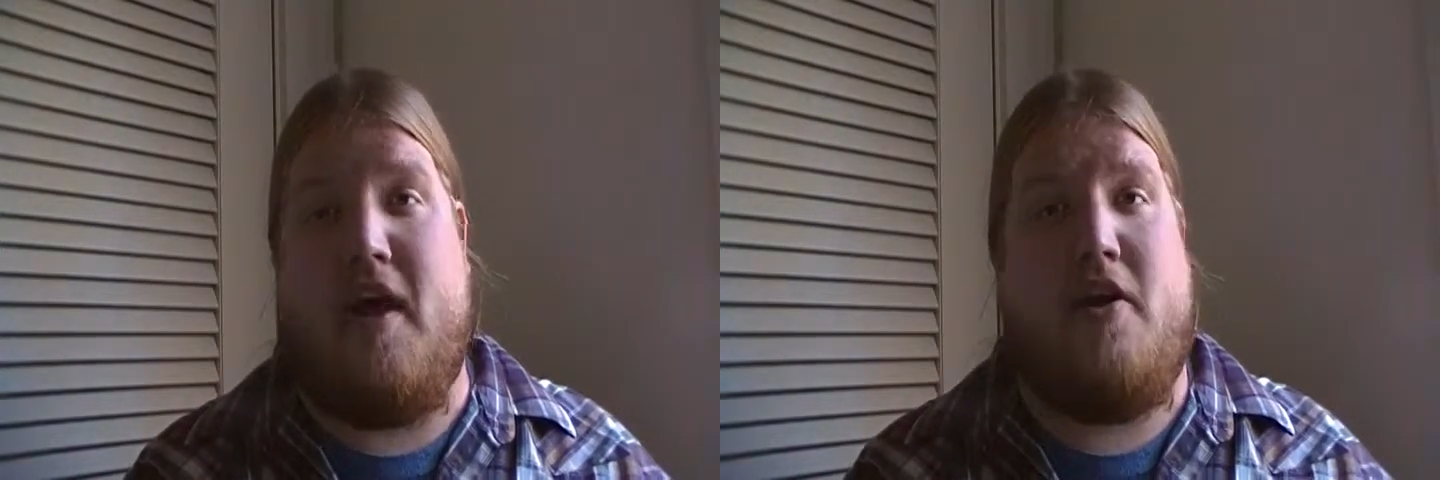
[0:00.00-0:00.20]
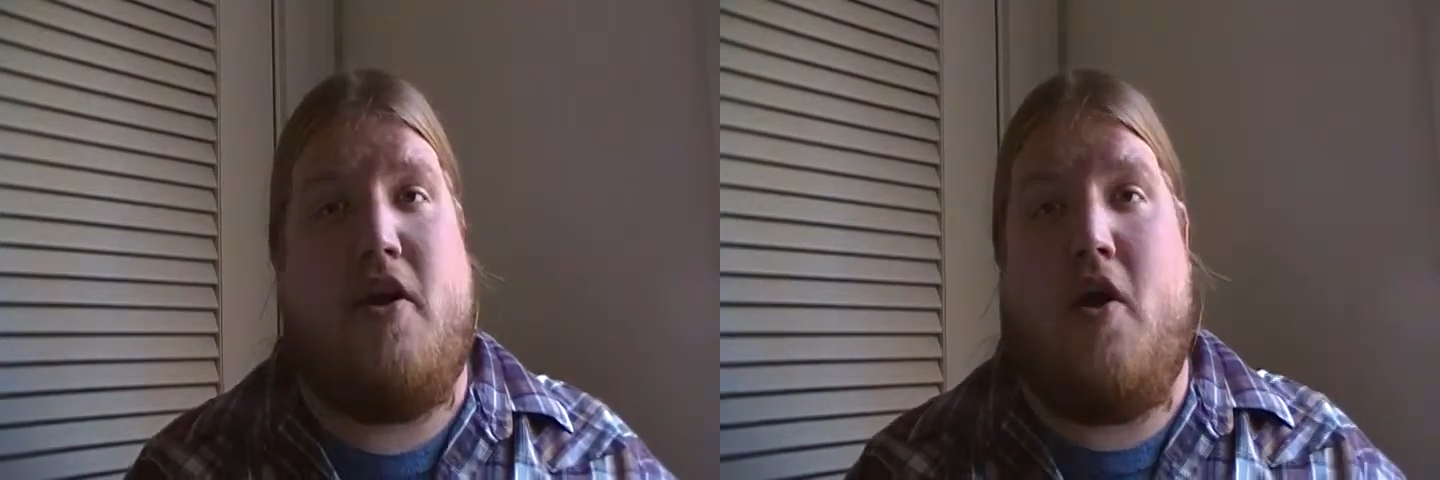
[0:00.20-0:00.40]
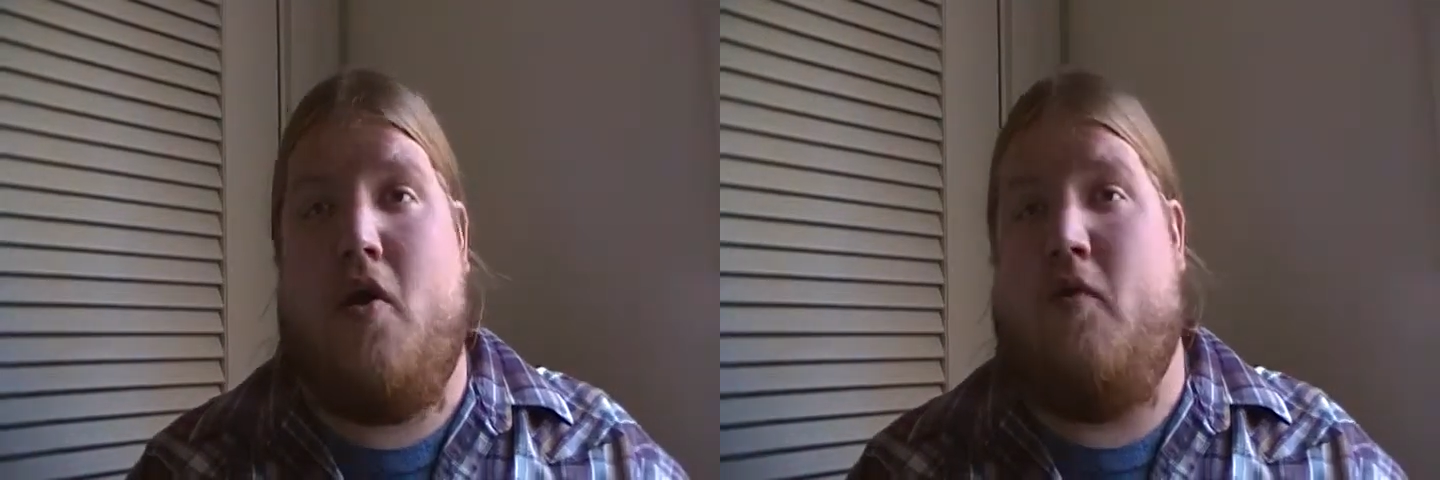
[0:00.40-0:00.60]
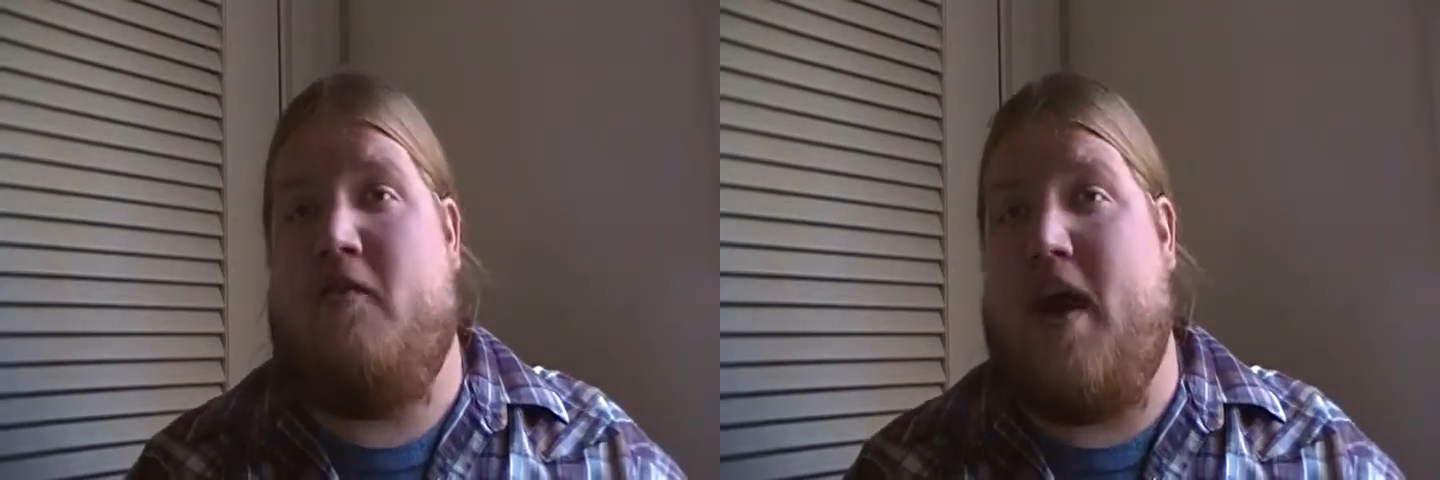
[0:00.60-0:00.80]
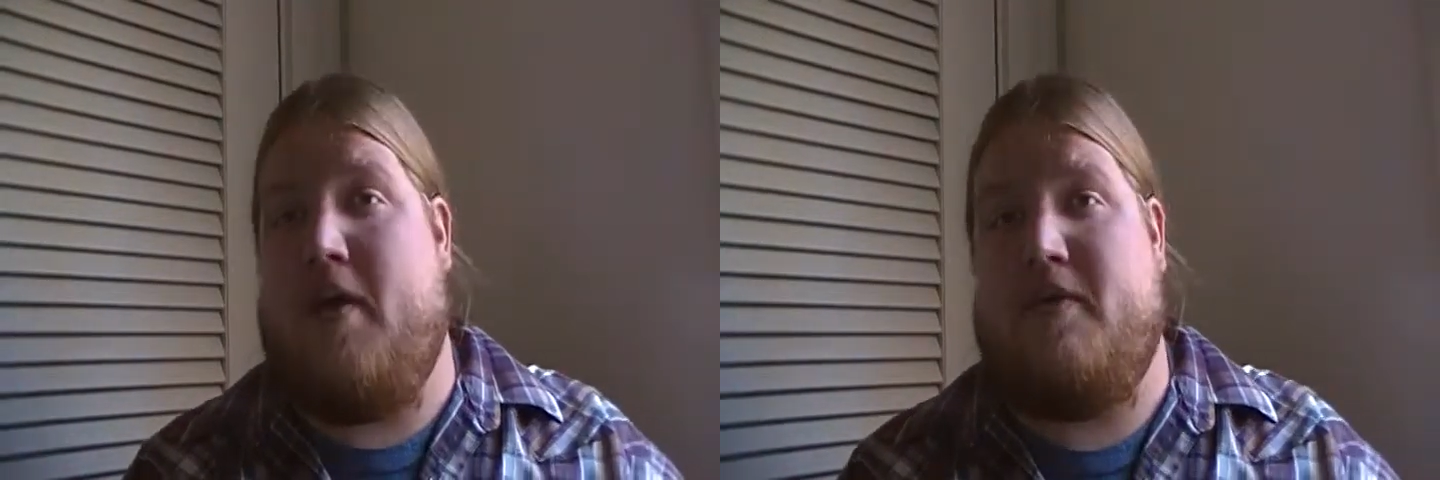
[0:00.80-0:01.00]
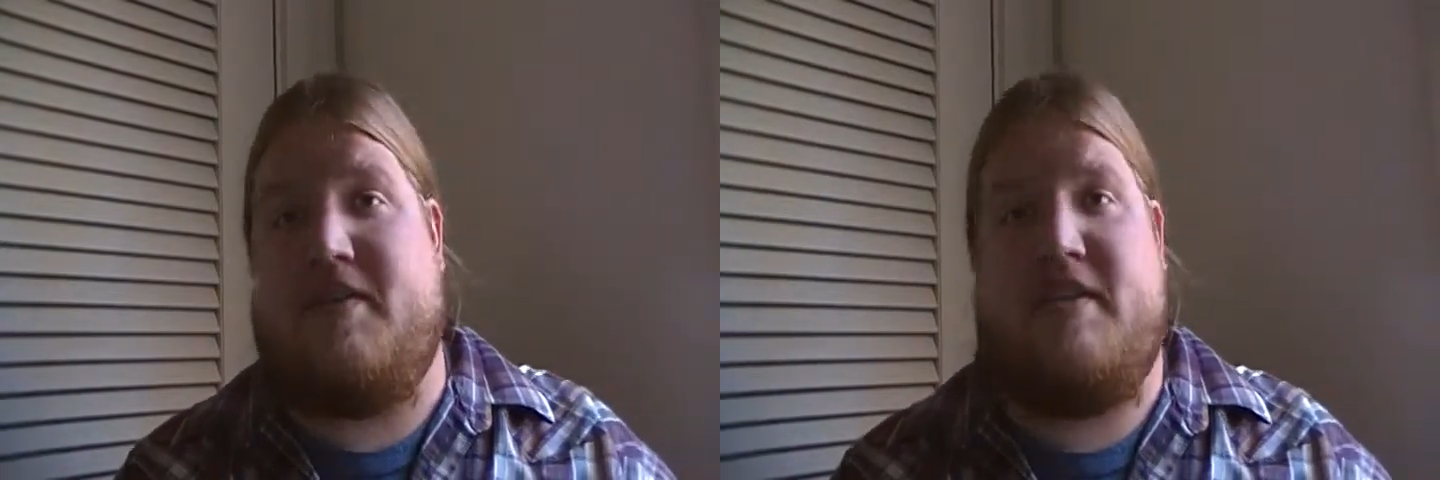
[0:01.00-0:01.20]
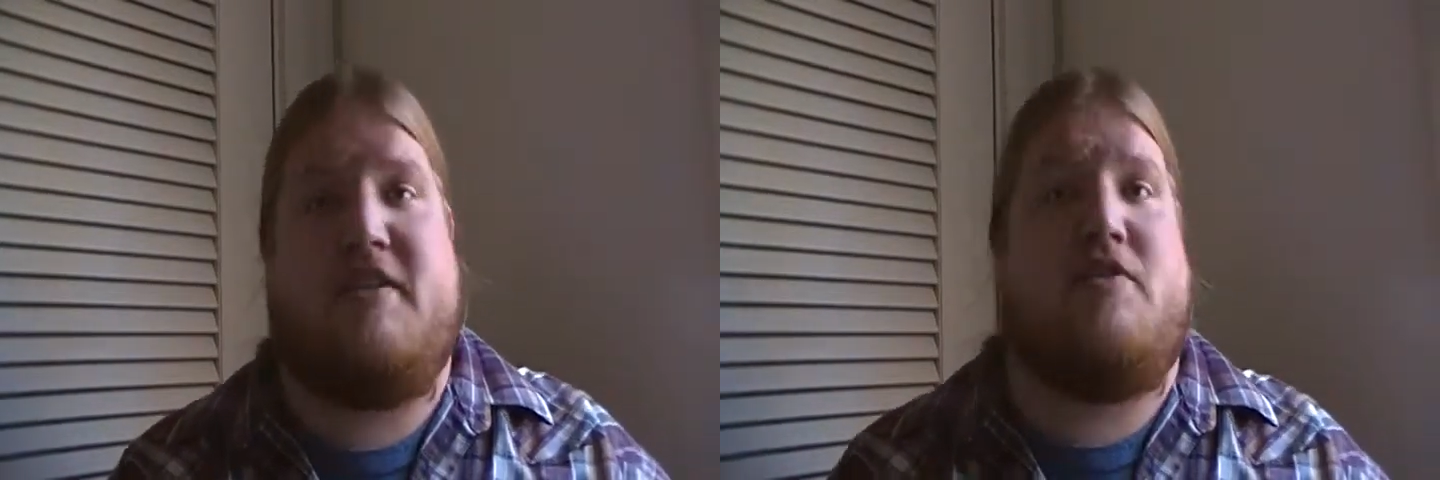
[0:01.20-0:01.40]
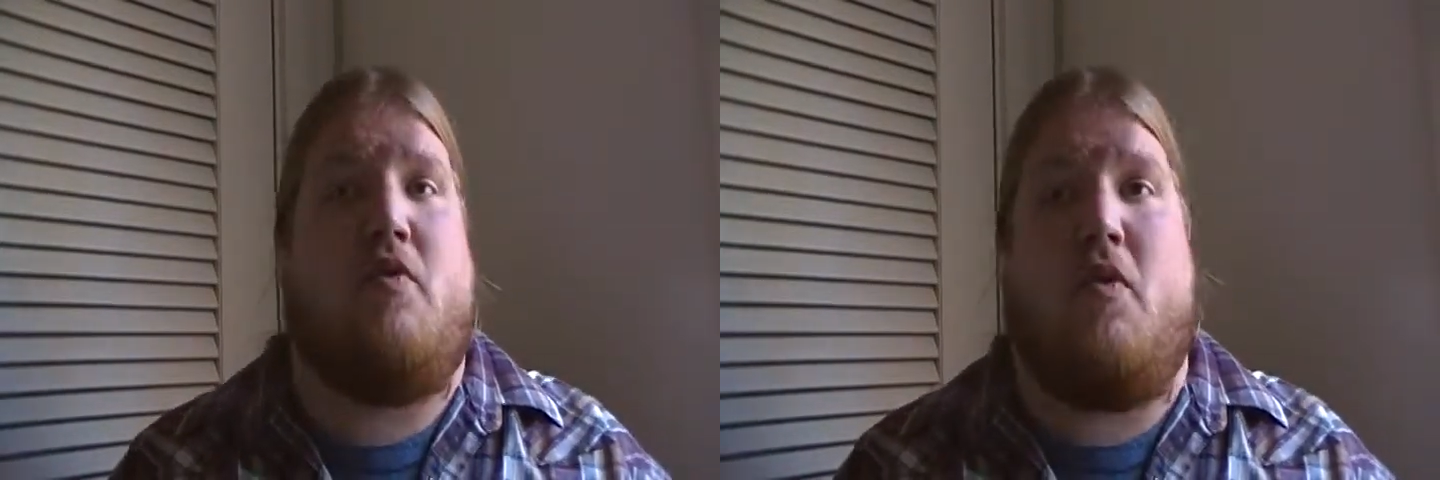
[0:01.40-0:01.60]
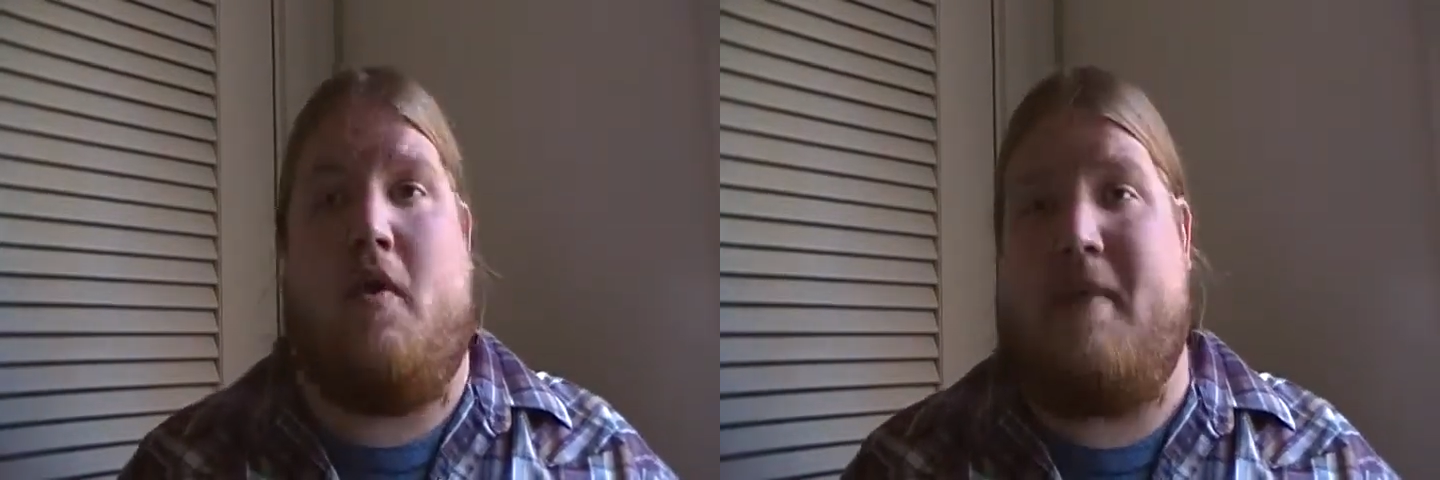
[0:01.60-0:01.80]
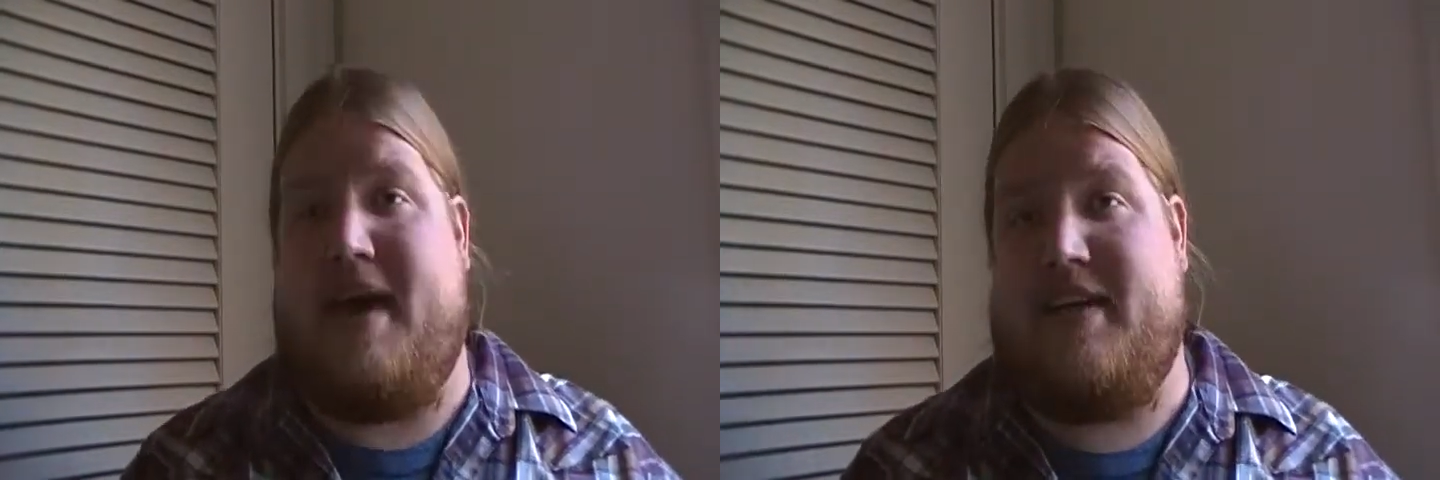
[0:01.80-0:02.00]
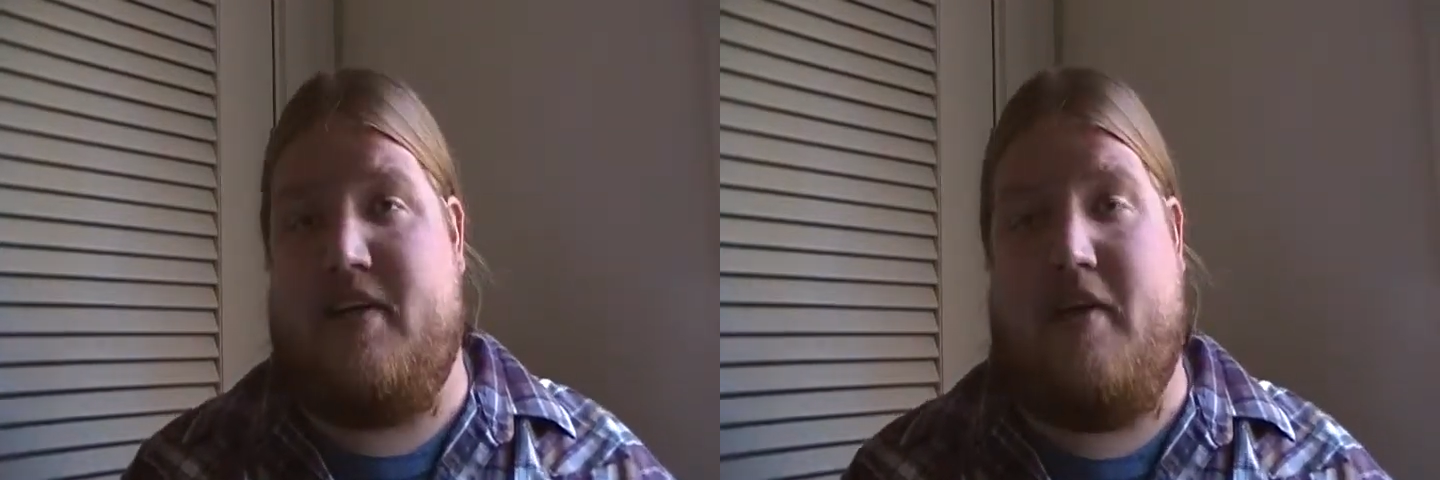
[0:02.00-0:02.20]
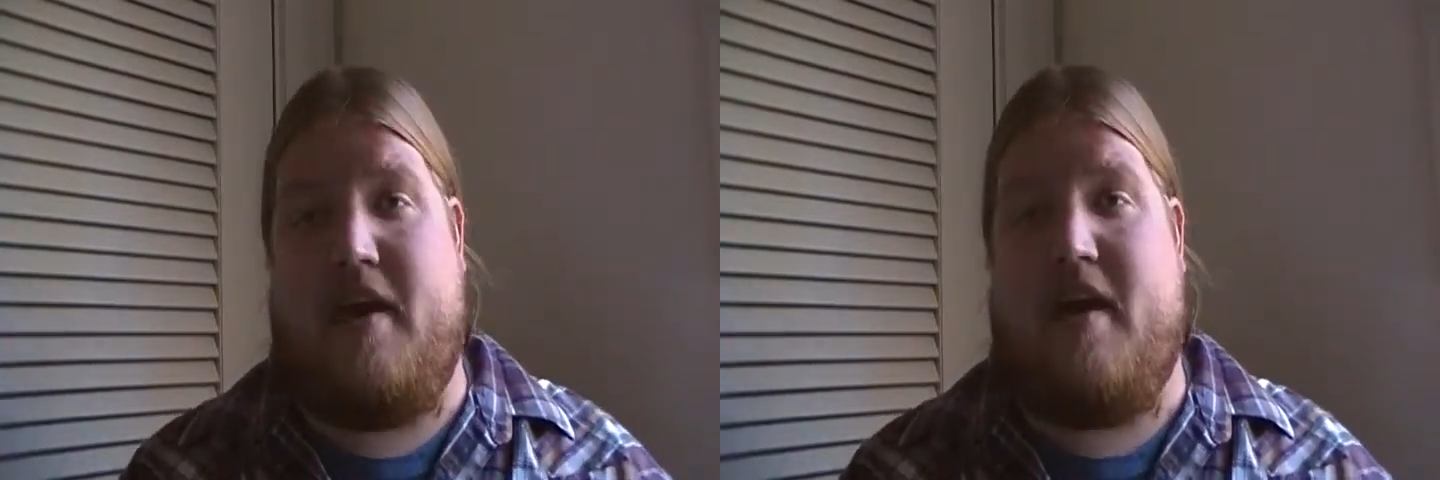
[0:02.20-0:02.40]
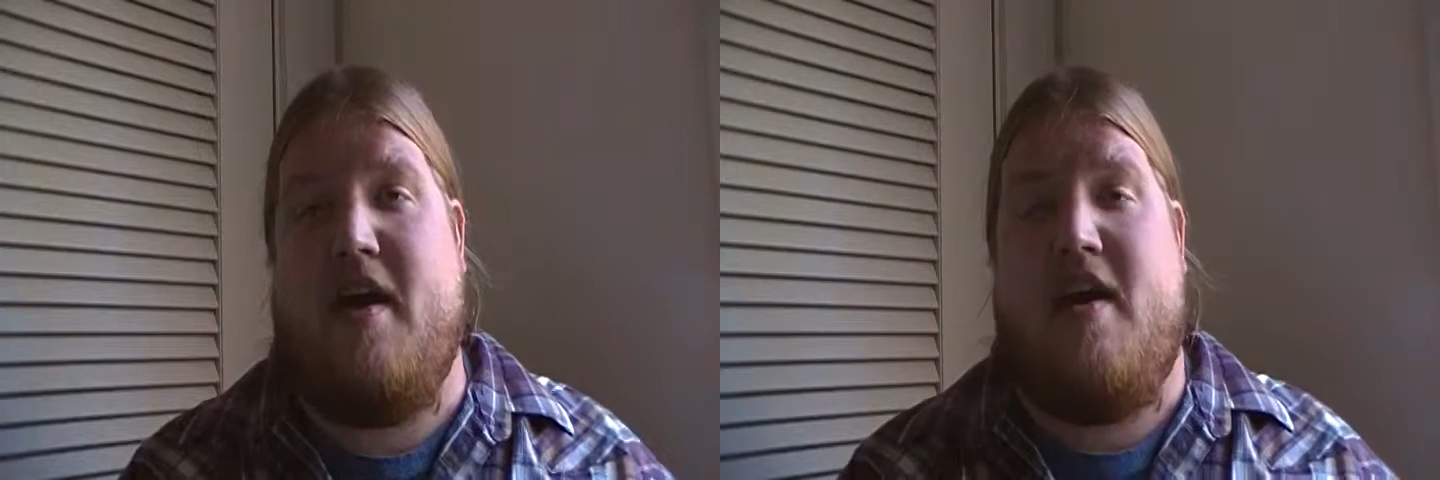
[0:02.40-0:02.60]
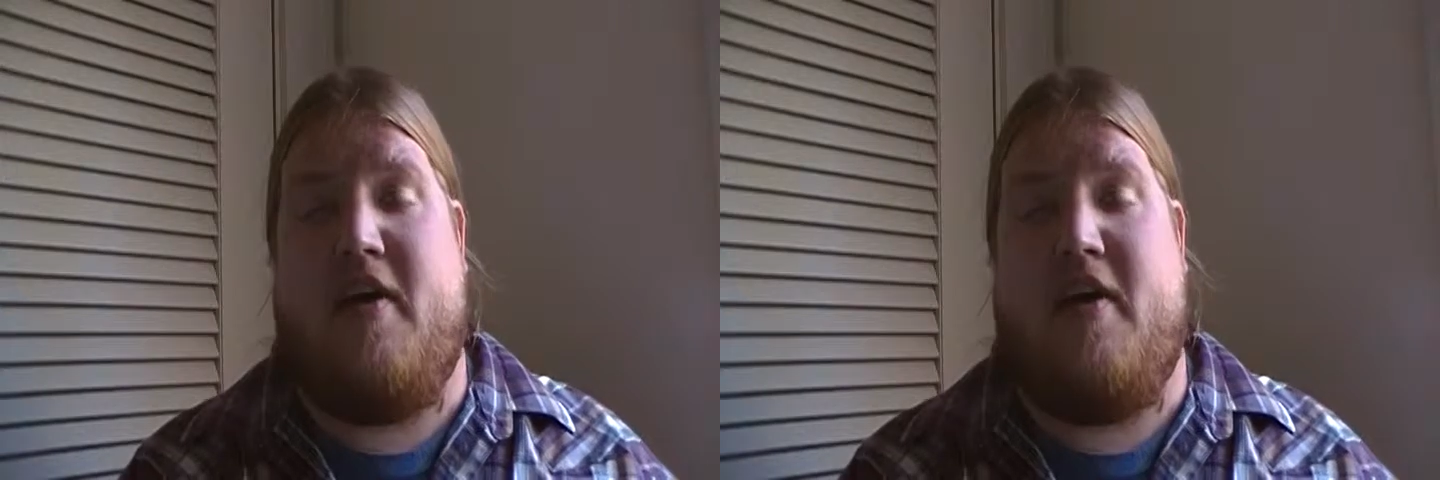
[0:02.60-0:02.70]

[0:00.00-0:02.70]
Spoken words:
unknown viruses or bacteria